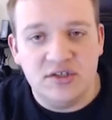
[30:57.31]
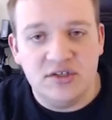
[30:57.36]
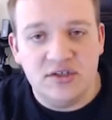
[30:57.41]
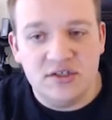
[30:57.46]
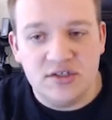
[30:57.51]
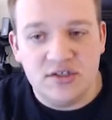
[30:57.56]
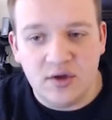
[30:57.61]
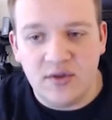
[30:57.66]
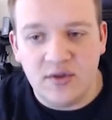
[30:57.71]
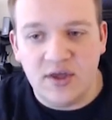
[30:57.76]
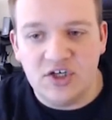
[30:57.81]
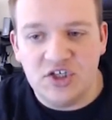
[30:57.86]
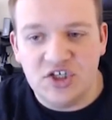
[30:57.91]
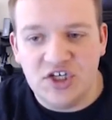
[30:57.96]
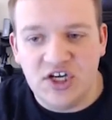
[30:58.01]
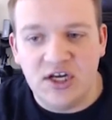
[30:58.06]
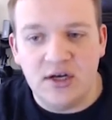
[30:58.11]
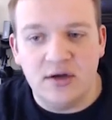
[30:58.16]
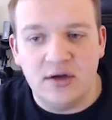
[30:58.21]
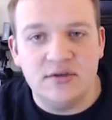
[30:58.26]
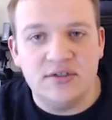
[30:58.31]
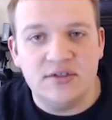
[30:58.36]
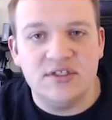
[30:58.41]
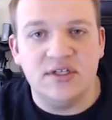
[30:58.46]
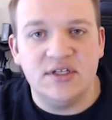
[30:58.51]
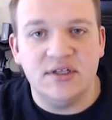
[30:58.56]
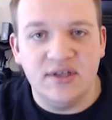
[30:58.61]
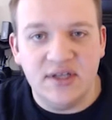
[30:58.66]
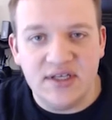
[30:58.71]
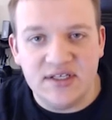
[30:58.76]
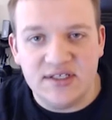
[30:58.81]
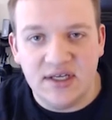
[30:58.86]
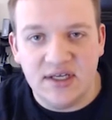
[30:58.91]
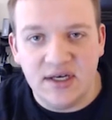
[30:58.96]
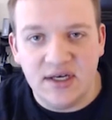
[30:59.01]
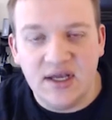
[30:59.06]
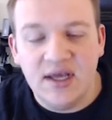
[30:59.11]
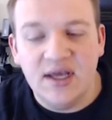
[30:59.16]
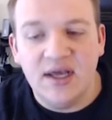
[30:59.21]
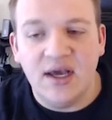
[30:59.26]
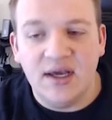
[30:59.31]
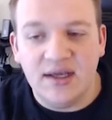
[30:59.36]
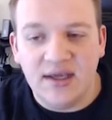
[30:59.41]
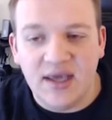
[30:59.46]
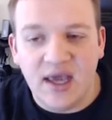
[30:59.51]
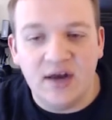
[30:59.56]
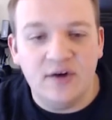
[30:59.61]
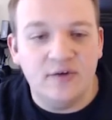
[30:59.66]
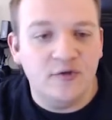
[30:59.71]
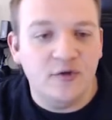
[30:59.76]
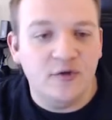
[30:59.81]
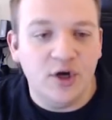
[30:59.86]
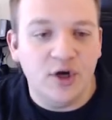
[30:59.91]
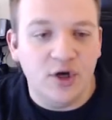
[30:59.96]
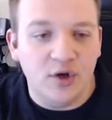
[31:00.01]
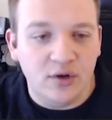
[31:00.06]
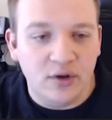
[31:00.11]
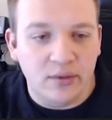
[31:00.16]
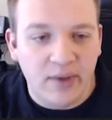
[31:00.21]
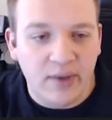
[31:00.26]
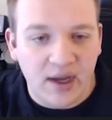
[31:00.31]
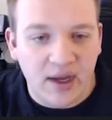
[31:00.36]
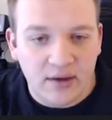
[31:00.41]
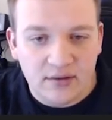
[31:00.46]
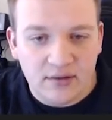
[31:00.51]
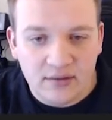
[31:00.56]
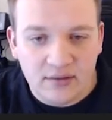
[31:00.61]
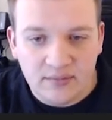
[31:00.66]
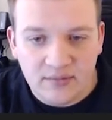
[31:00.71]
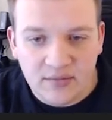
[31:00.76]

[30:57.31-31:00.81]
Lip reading: so that she knows to listen again for a new command.